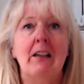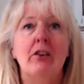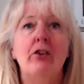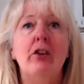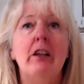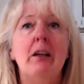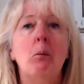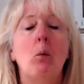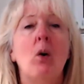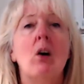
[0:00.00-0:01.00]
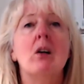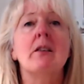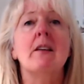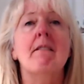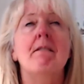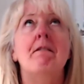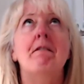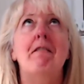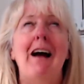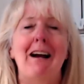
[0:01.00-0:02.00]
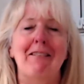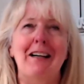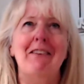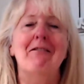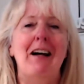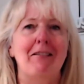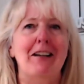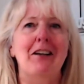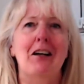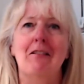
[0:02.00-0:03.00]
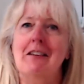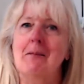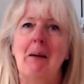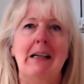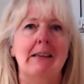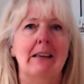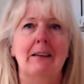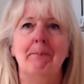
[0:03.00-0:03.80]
She was very, very nervous, bless her.